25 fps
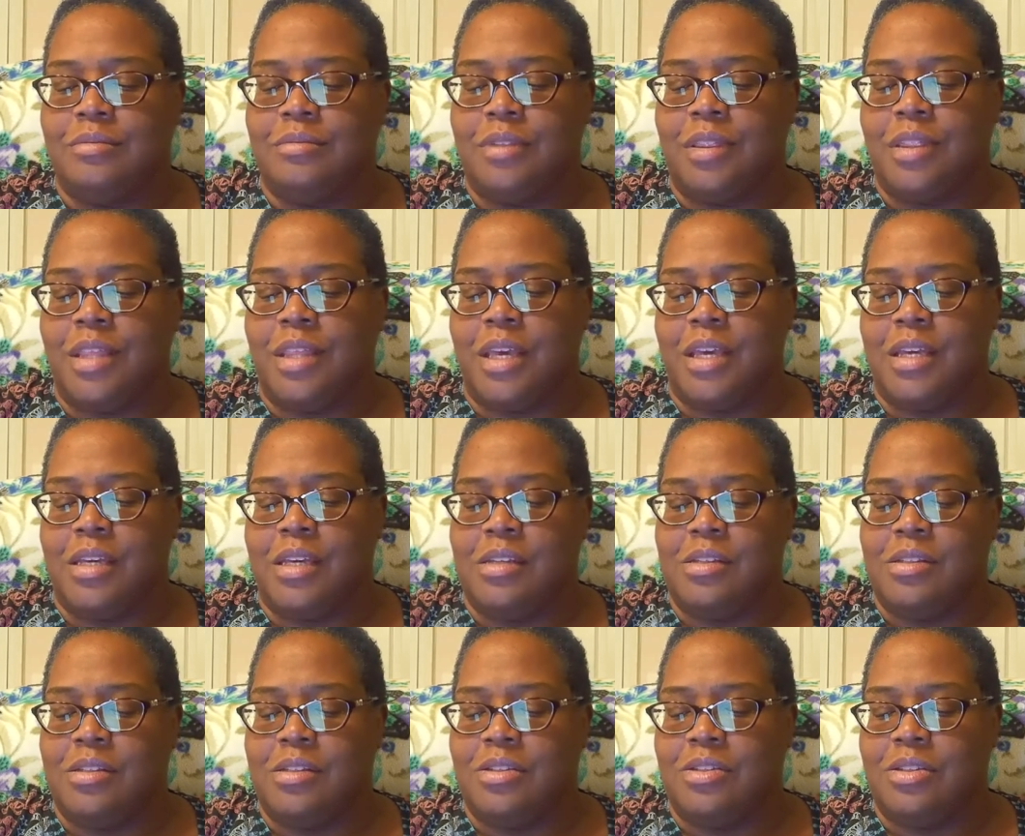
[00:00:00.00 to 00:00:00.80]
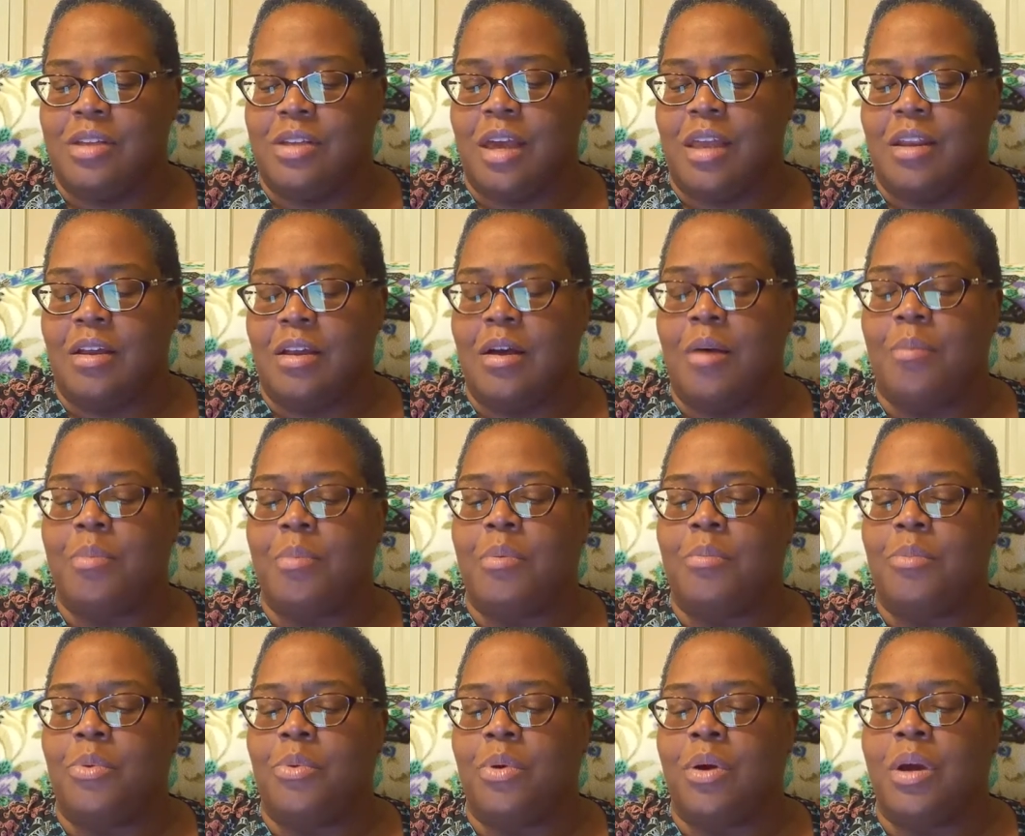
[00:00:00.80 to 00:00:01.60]
things. He's got a couple
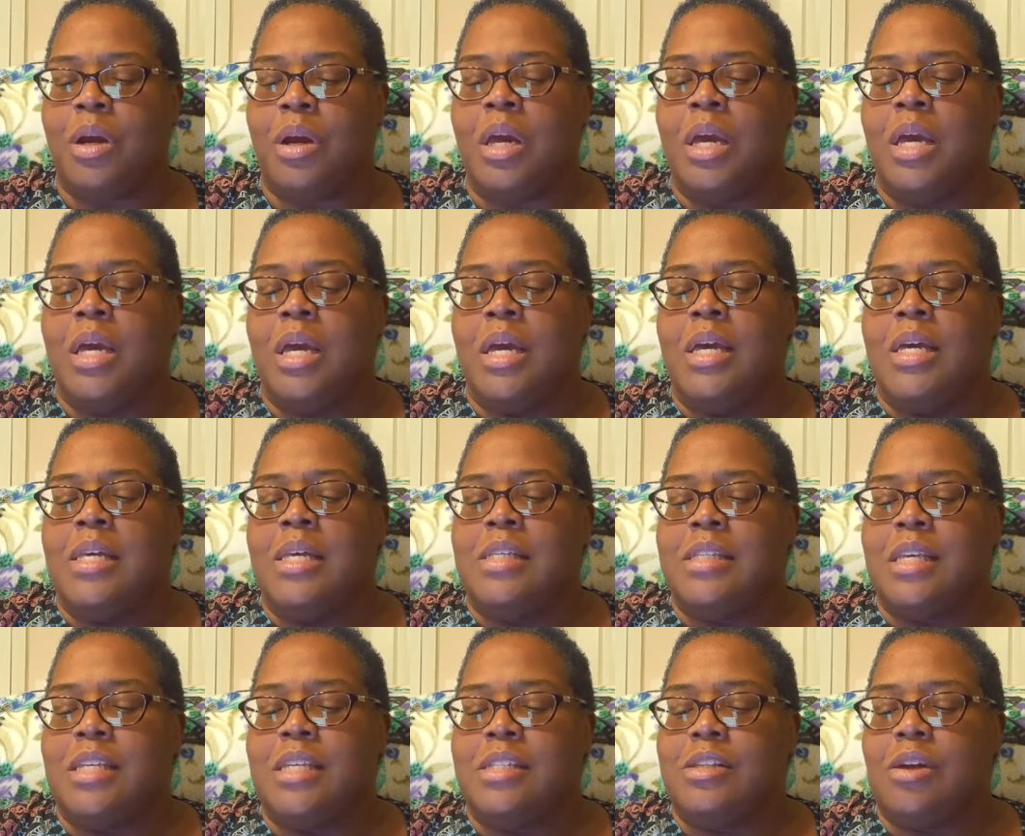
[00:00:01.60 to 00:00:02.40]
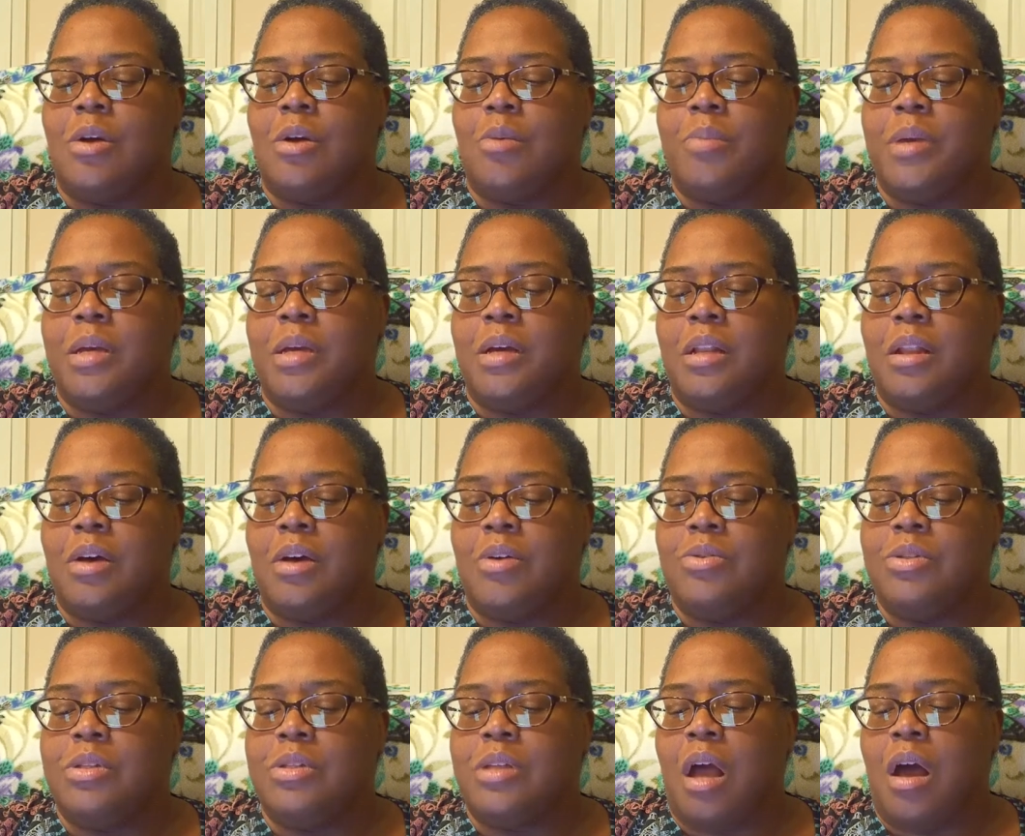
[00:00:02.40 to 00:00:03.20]
more. It says, don't be
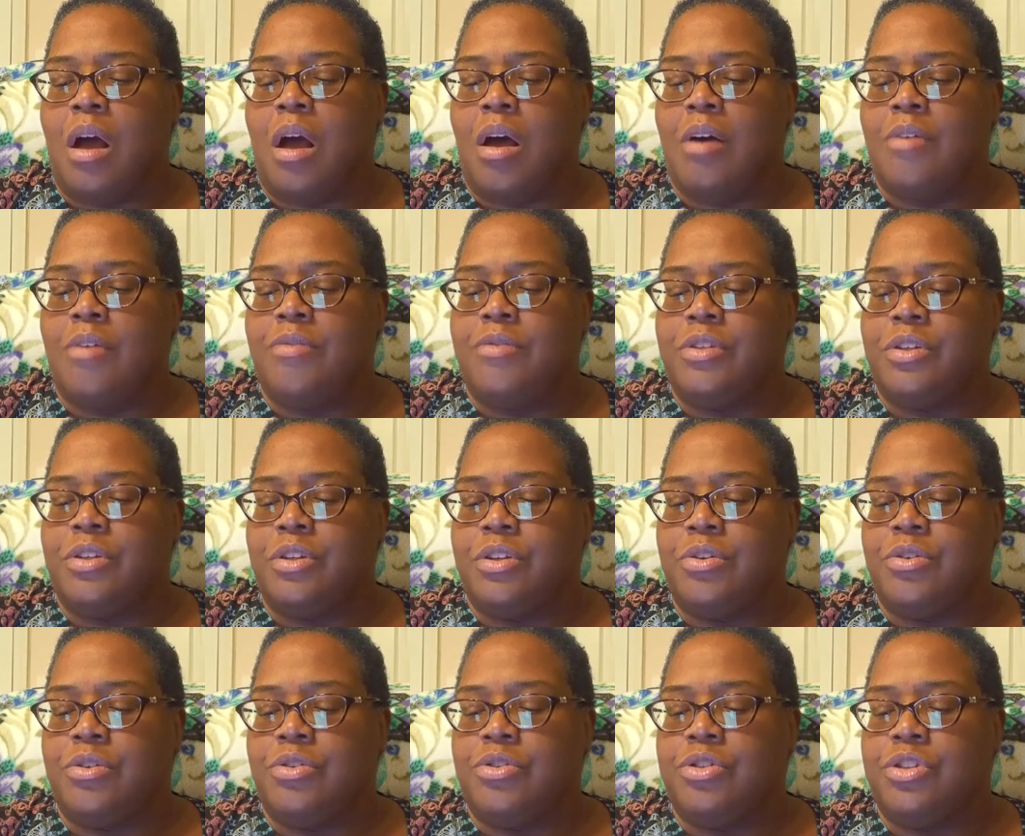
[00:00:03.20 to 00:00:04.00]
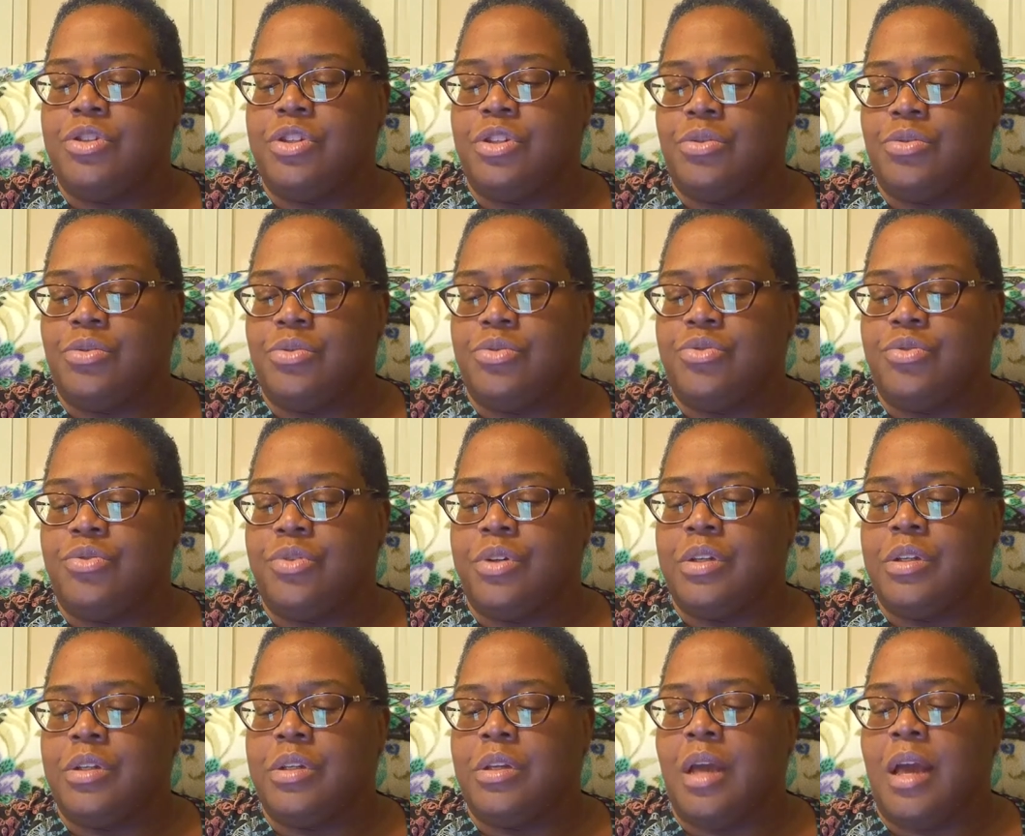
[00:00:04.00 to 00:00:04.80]
closed off to your
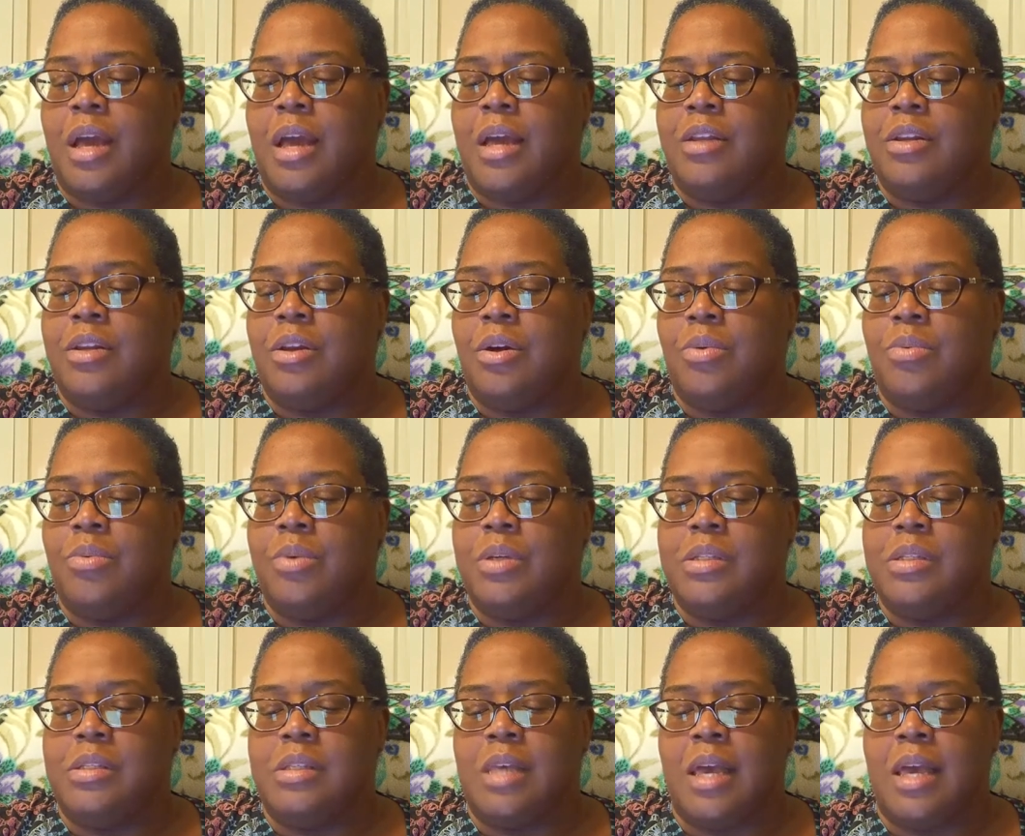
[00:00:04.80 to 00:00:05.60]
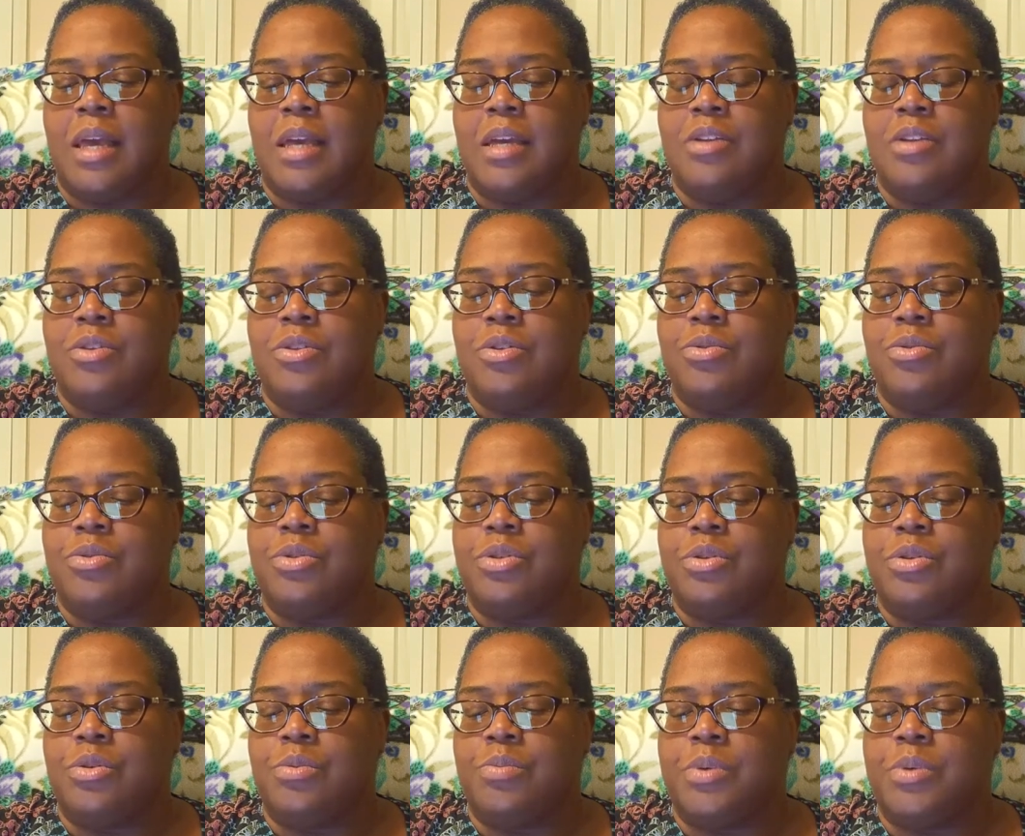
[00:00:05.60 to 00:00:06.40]
children. I know we say and do
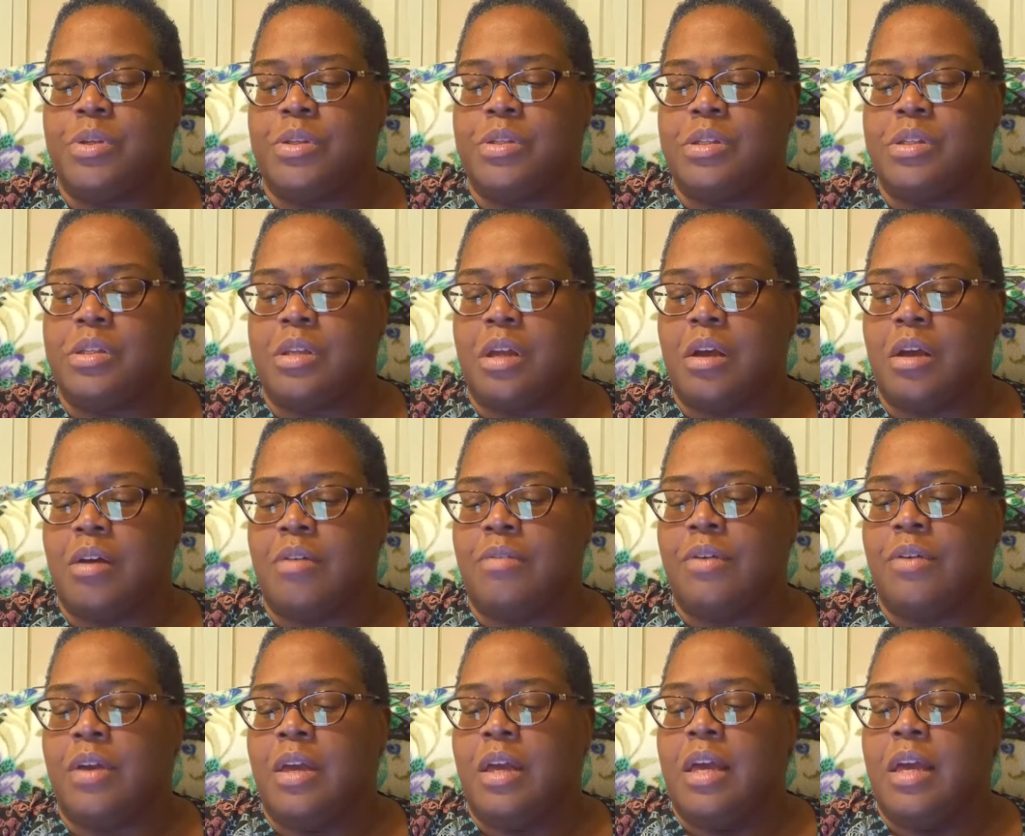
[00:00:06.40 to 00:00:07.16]
stupid stuff.